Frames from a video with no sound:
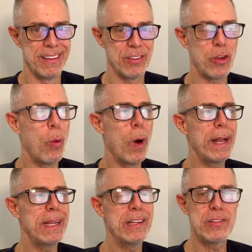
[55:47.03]
So
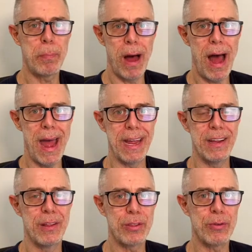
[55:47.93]
what is pi?
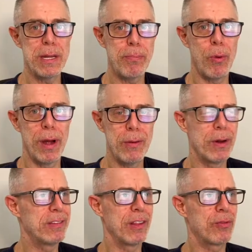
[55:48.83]

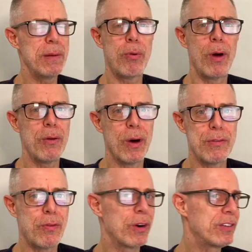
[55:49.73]

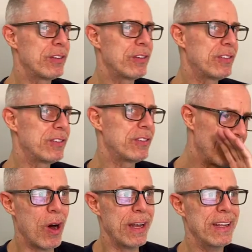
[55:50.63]
3.147 and
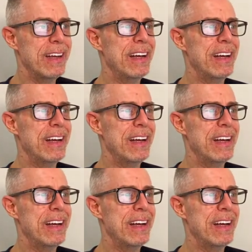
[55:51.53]
so on.